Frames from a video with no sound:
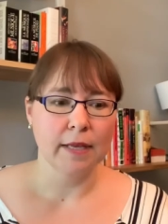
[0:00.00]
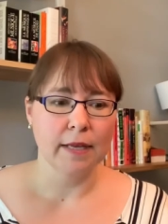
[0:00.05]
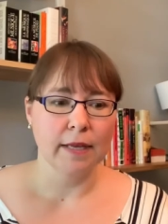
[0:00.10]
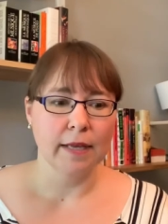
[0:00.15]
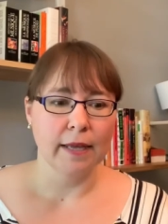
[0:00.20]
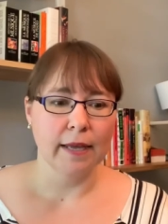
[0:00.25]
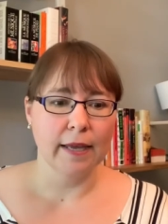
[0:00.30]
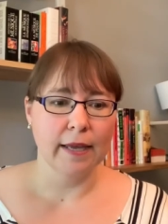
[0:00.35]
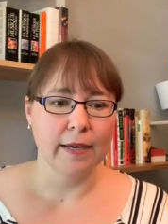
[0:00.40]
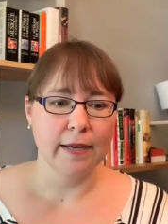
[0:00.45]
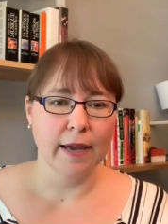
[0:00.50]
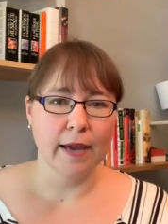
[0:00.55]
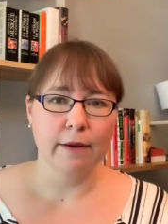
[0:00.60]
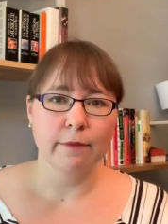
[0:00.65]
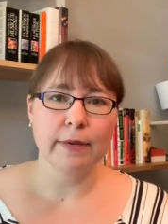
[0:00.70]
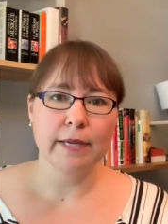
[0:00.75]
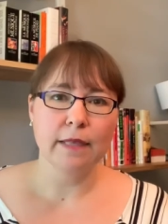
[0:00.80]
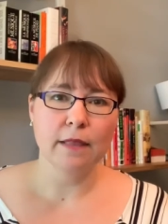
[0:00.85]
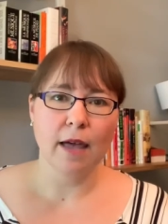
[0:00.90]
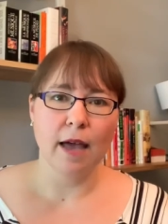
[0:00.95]
And I
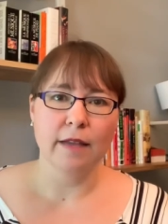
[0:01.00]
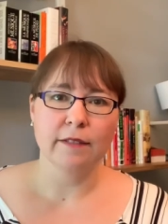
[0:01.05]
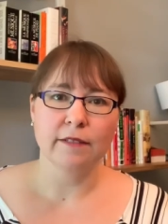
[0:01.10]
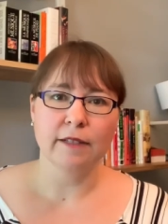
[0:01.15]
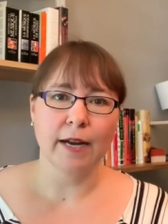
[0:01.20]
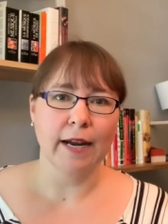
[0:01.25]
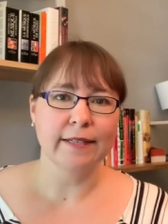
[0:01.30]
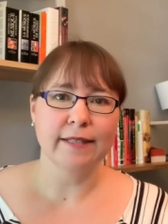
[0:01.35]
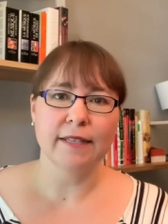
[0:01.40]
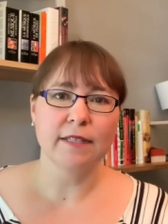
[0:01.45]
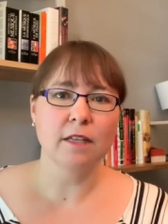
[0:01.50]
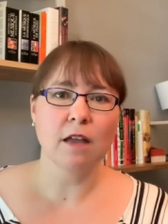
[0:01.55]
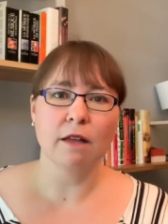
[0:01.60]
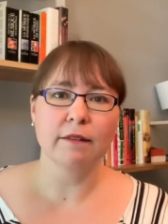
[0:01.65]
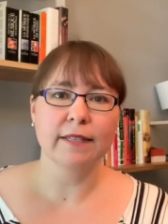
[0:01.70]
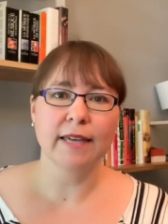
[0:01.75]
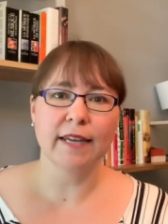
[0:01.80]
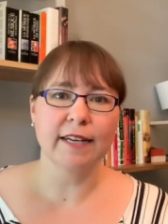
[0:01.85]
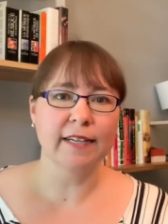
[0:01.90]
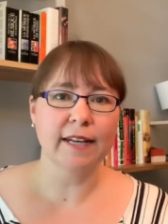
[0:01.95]
realized that I did
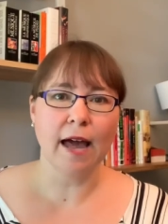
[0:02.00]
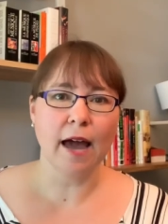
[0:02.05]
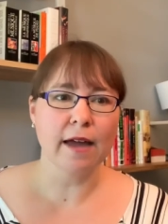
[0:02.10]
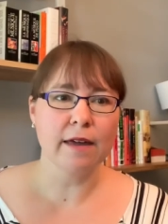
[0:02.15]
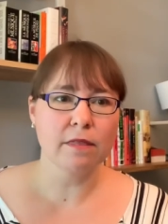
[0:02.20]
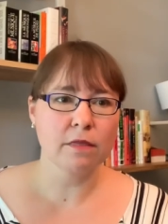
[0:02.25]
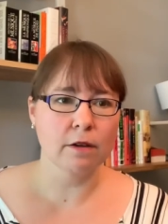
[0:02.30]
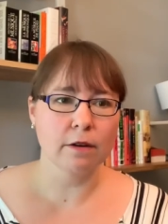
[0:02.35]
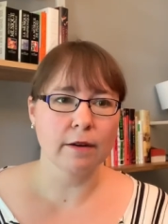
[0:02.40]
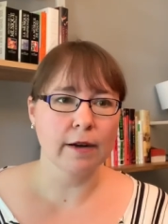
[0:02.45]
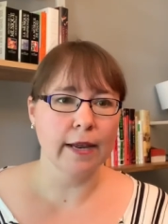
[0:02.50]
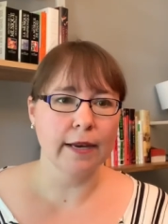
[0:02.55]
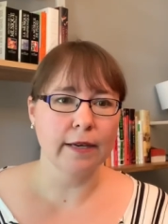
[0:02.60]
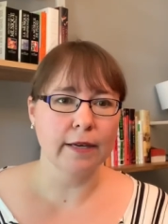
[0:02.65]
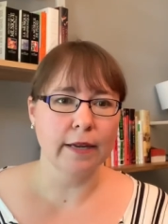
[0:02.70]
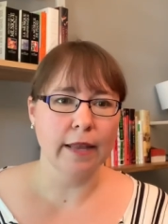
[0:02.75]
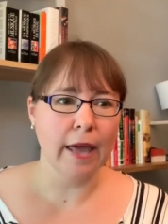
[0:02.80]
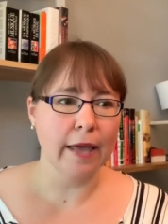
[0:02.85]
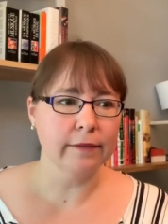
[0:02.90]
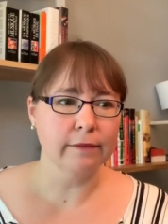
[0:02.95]
not get it either,
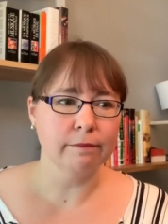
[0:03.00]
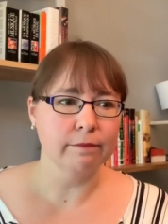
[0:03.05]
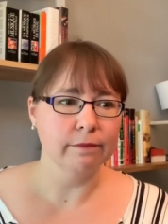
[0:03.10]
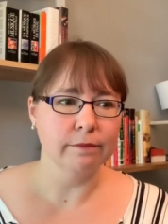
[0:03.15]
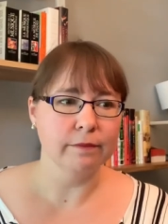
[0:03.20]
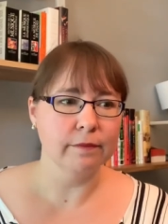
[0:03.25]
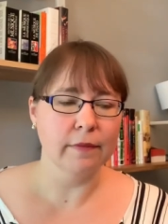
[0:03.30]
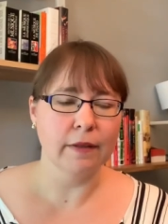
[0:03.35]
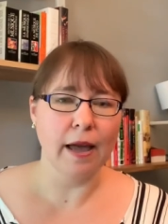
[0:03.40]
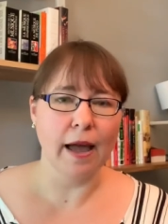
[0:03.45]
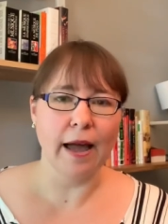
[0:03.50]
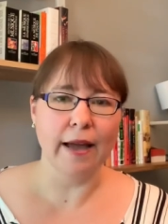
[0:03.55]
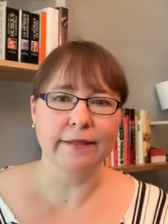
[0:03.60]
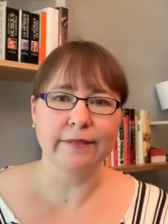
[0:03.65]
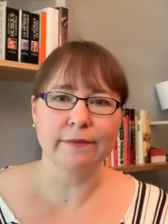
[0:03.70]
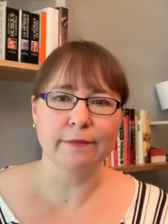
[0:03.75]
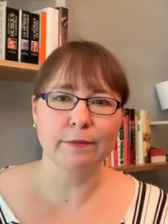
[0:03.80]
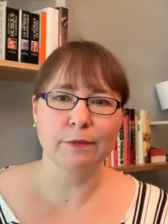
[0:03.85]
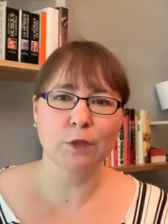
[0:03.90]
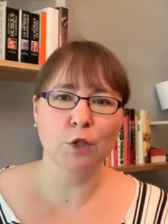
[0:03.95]
and that
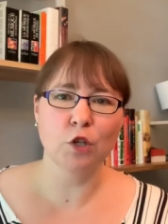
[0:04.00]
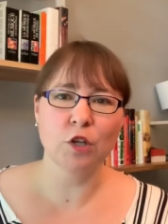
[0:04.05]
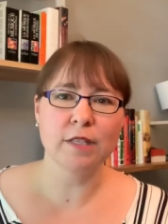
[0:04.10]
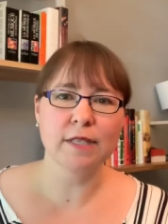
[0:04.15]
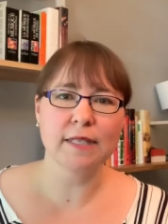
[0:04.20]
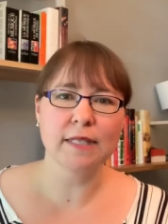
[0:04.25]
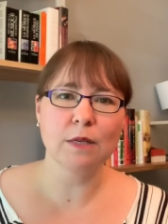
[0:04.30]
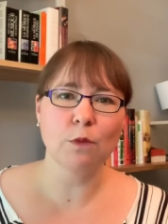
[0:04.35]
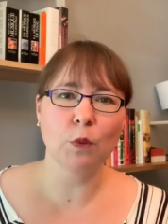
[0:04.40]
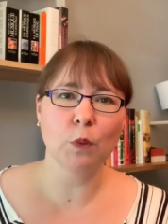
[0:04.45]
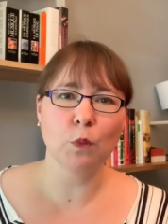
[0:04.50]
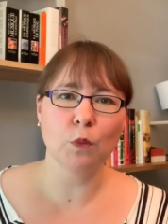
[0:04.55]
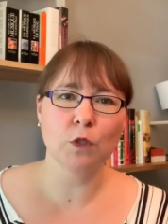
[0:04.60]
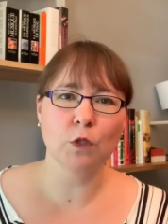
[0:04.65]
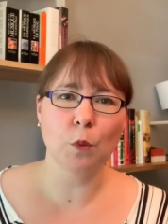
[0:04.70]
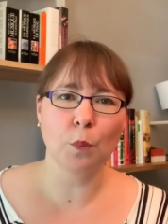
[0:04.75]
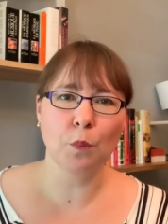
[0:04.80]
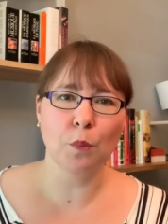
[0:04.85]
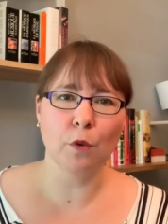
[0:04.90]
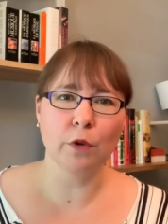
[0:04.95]
I couldn't see what
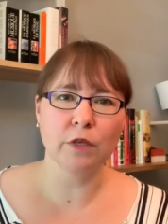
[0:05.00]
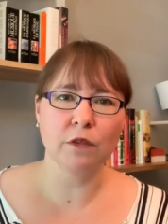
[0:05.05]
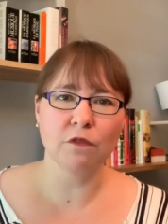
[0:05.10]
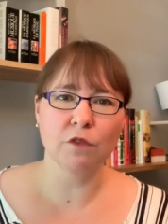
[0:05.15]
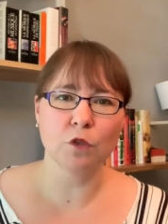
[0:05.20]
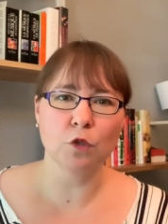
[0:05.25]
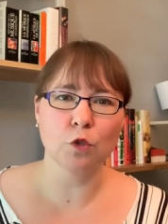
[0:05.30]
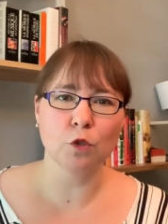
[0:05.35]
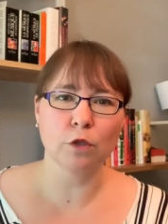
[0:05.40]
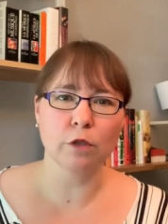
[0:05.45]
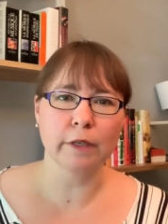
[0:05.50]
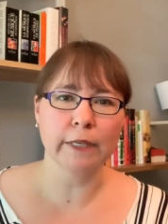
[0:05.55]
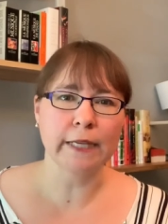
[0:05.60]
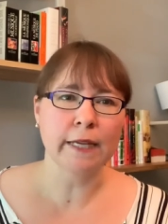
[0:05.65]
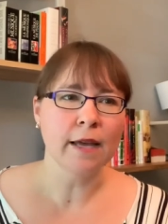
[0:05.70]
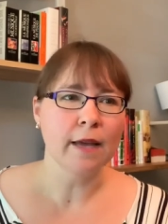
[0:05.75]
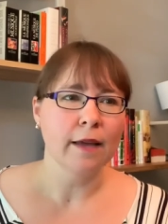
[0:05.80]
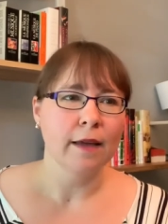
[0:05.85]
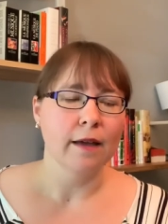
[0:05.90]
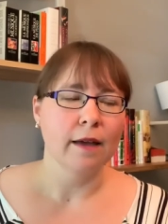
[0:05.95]
was the point of the
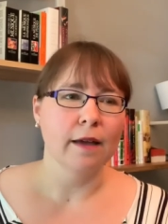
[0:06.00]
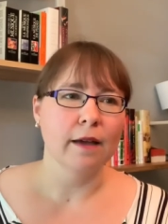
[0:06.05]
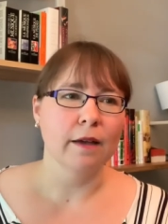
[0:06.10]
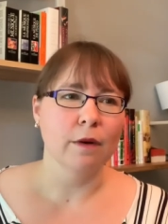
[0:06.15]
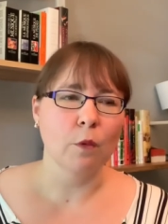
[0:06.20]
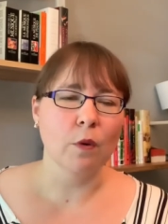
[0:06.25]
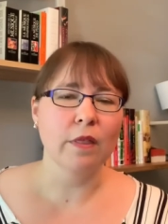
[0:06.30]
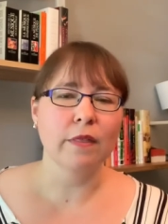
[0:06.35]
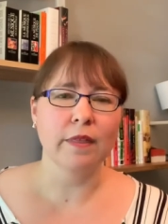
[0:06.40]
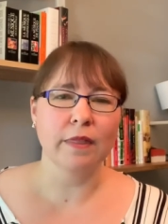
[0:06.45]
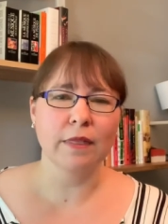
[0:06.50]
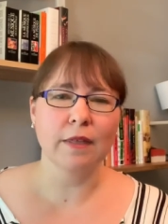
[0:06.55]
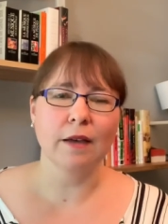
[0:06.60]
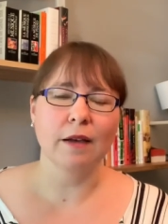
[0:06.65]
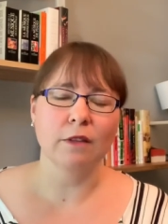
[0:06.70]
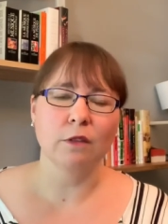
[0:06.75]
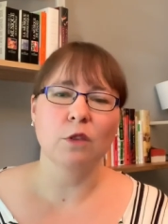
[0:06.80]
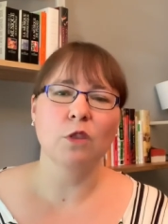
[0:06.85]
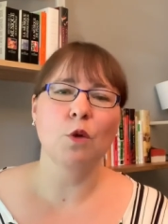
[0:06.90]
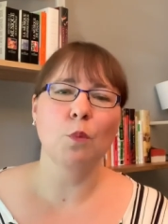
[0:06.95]
story. Uh, well, the,
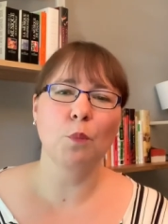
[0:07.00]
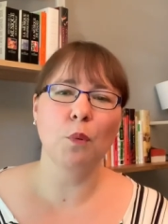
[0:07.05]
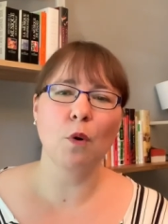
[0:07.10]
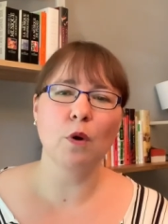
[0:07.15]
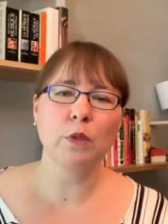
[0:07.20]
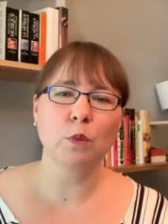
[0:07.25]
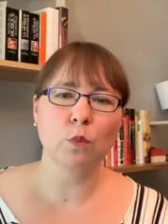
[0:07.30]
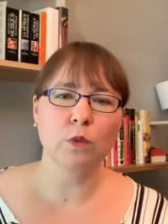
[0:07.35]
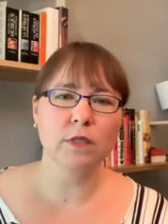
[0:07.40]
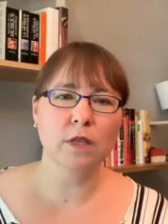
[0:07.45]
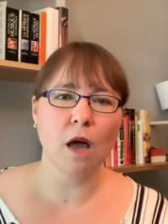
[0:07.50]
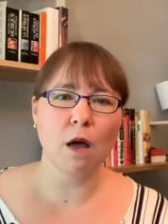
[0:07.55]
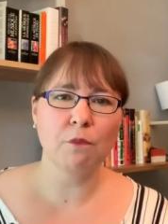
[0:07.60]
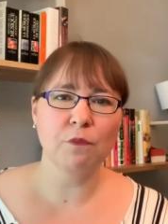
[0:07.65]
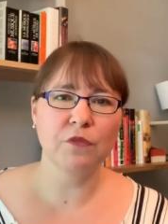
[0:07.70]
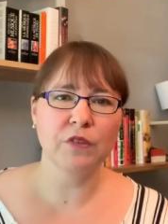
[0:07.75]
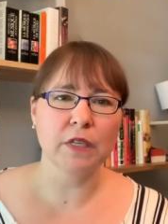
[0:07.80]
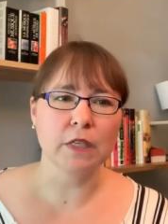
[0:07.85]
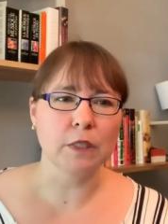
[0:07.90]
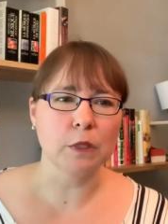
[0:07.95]
the, the, point was
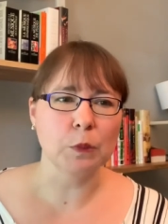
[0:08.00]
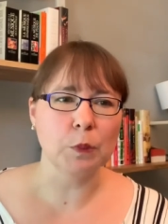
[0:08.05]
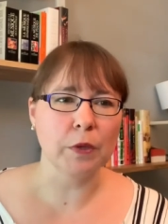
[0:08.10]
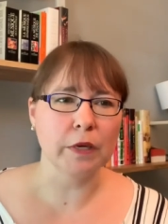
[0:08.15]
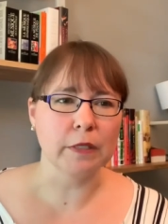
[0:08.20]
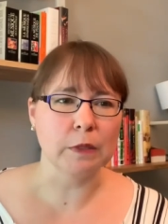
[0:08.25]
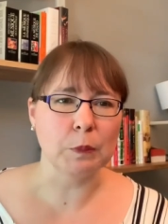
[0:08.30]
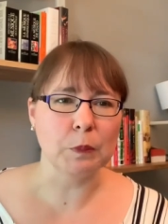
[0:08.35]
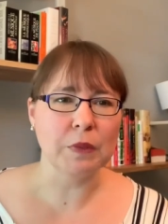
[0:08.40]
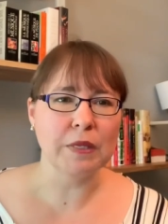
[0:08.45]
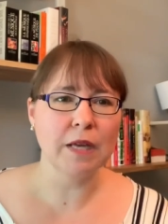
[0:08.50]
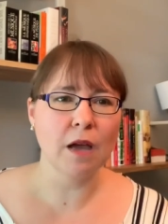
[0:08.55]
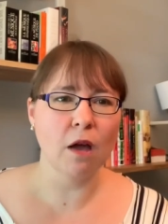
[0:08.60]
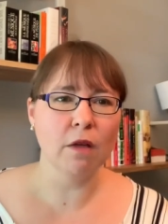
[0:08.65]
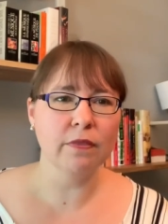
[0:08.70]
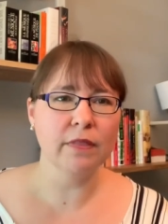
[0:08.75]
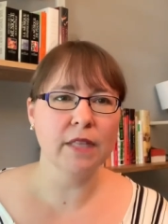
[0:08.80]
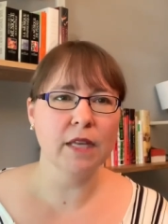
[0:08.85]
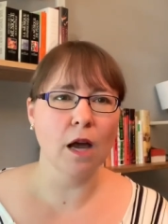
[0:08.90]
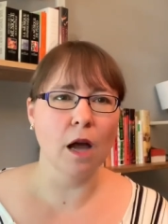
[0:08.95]
obvious, but
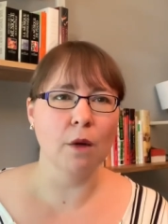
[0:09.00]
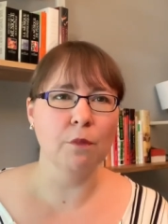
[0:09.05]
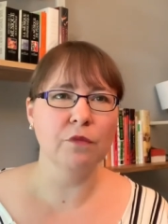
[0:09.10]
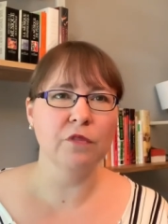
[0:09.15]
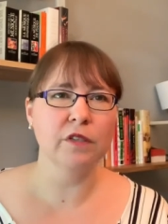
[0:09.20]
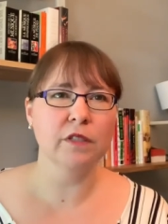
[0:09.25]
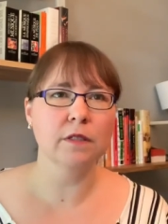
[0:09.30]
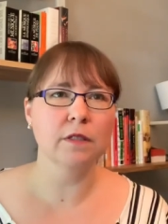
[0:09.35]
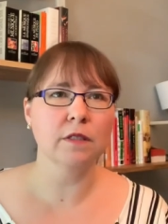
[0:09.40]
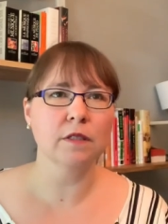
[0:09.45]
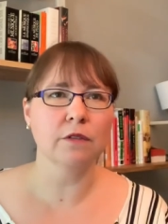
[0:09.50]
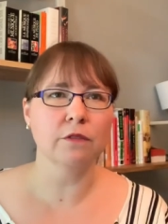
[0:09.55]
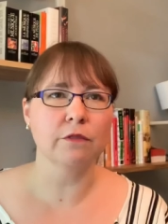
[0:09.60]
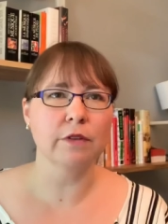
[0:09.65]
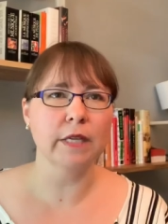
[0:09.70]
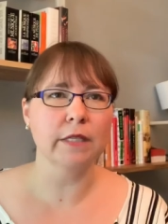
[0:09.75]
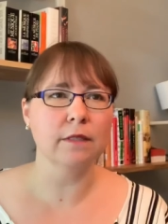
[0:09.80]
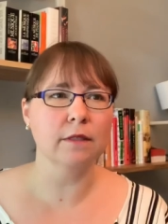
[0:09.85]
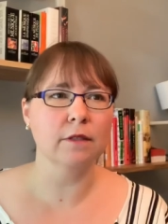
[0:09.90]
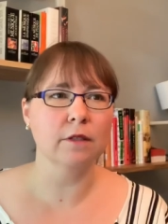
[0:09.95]
beyond the obviousness of
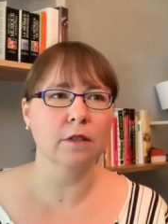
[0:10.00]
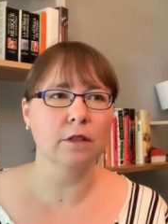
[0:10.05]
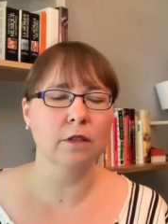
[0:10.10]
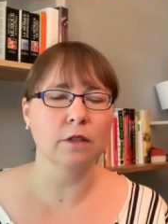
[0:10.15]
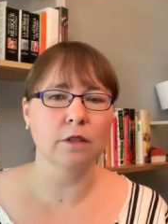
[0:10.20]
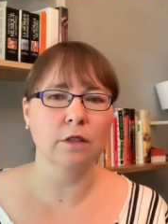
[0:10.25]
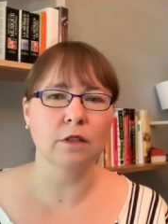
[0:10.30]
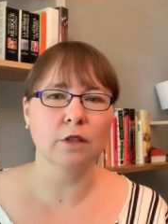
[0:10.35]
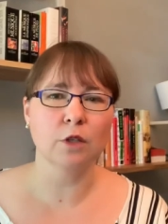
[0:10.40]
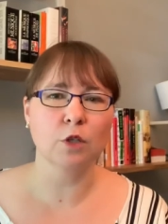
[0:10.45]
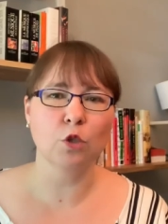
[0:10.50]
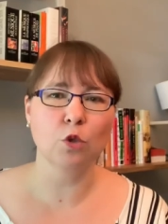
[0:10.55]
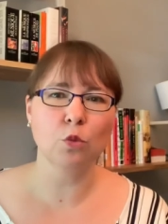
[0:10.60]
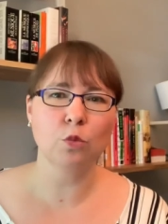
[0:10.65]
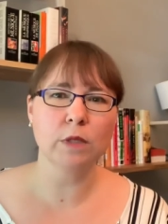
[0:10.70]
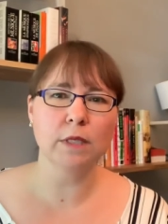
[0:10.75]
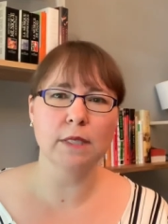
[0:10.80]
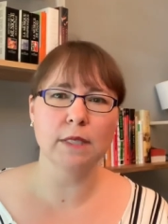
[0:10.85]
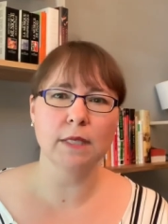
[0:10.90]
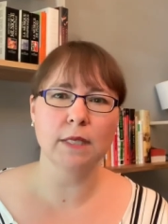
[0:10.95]
it, the, the, the
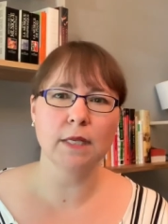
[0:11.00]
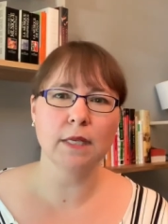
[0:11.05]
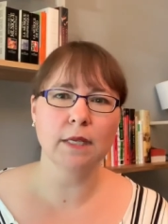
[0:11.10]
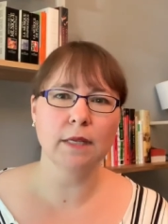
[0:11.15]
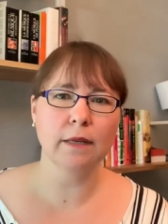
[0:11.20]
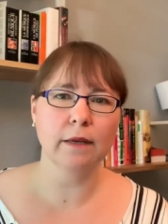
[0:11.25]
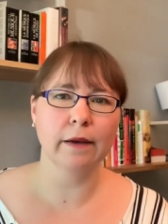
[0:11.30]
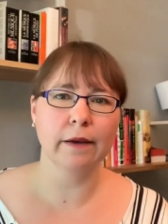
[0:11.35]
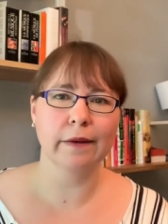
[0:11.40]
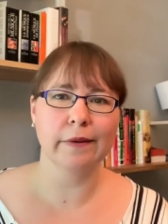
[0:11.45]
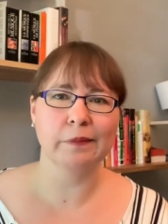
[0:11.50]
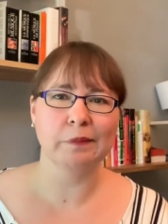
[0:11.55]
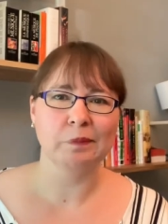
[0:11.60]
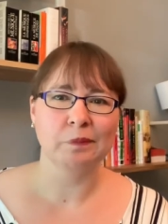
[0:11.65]
cutesy, uh,